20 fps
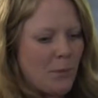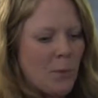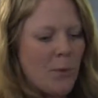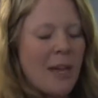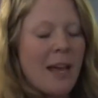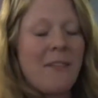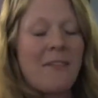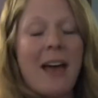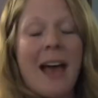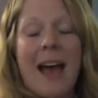
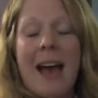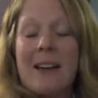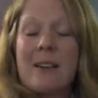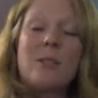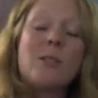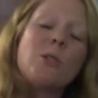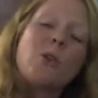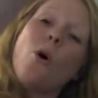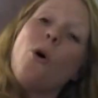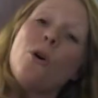we have
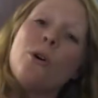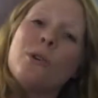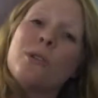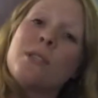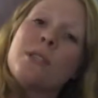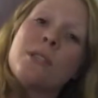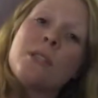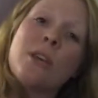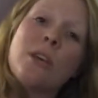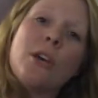
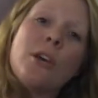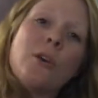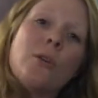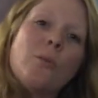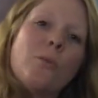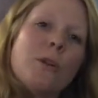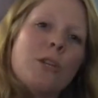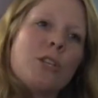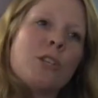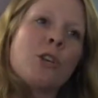hertzogs,
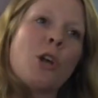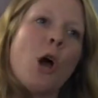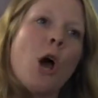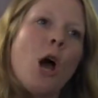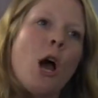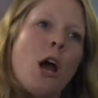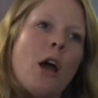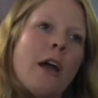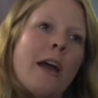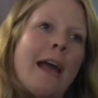which
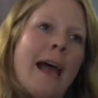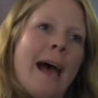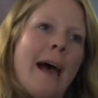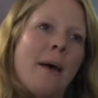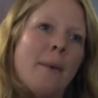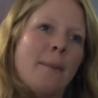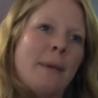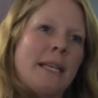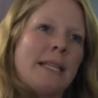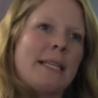are
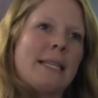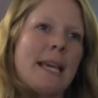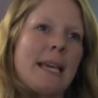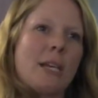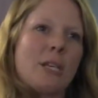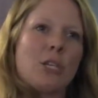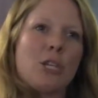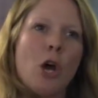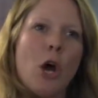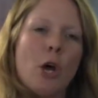um, it's
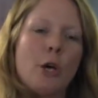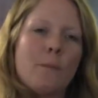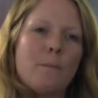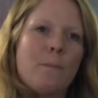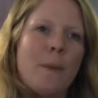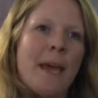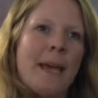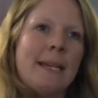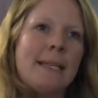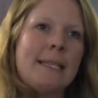like a
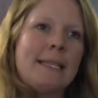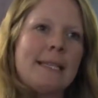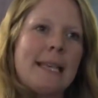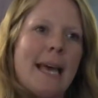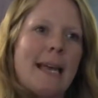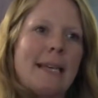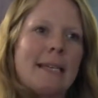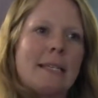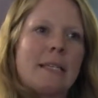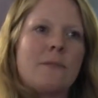tart base
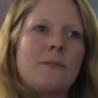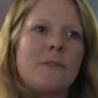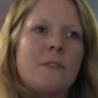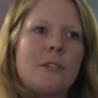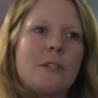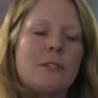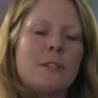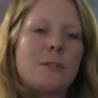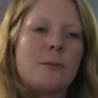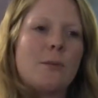and it's
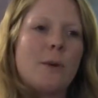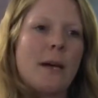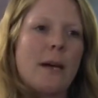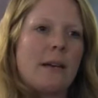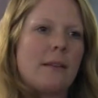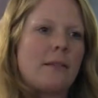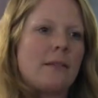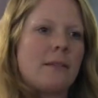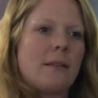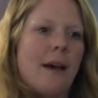filled
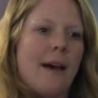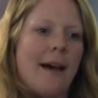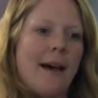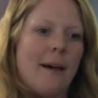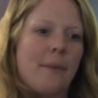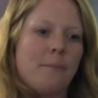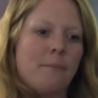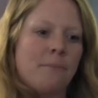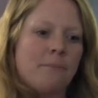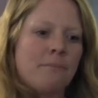with
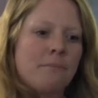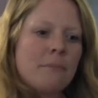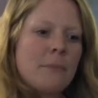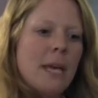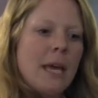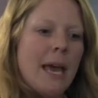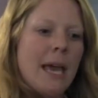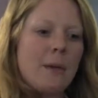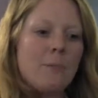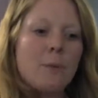um,
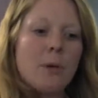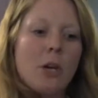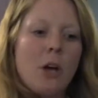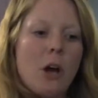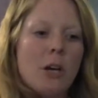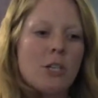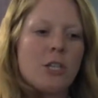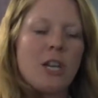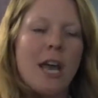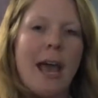
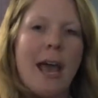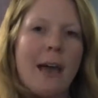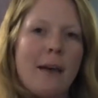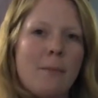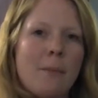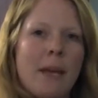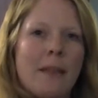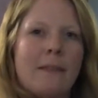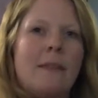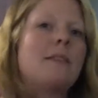apricot
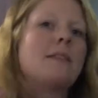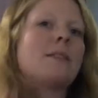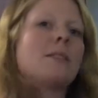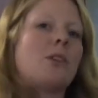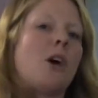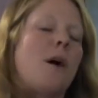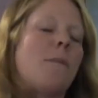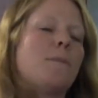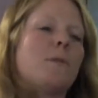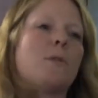jam, and then
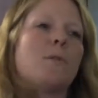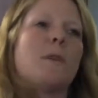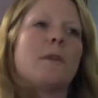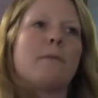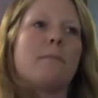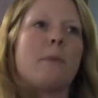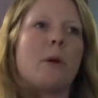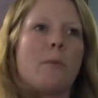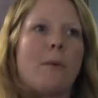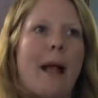it's topped
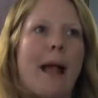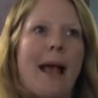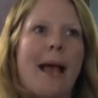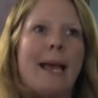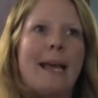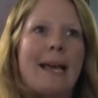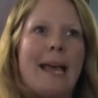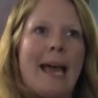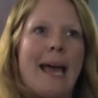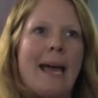with
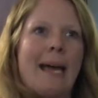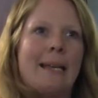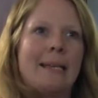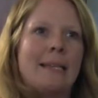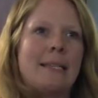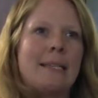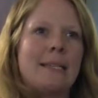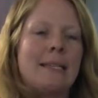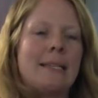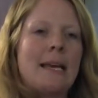meringue
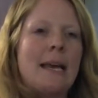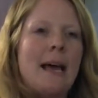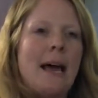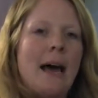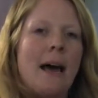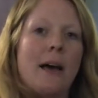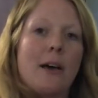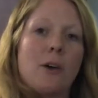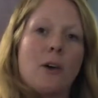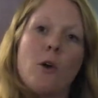and
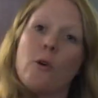uh,